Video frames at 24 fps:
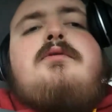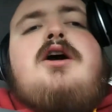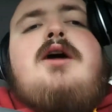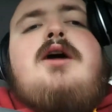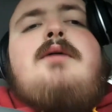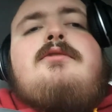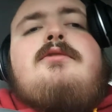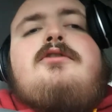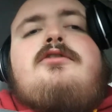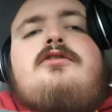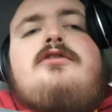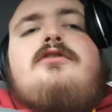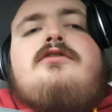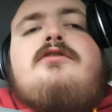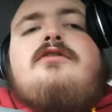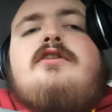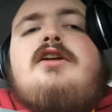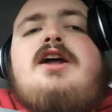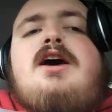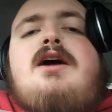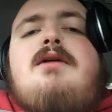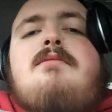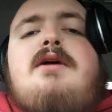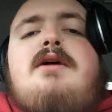promises
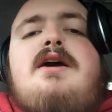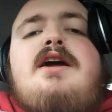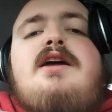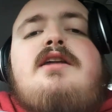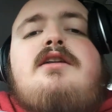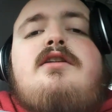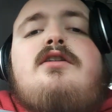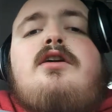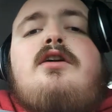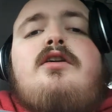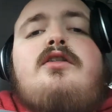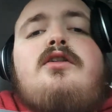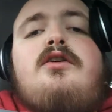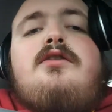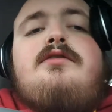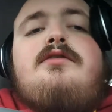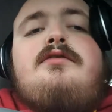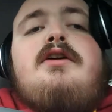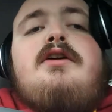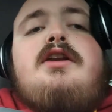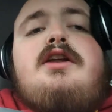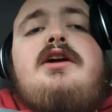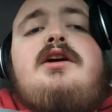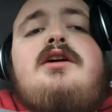that I made in all those
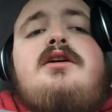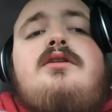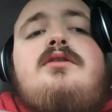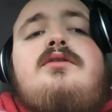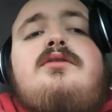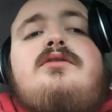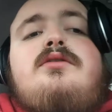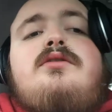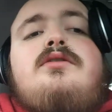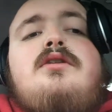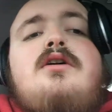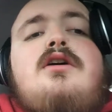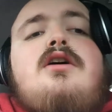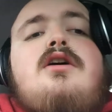videos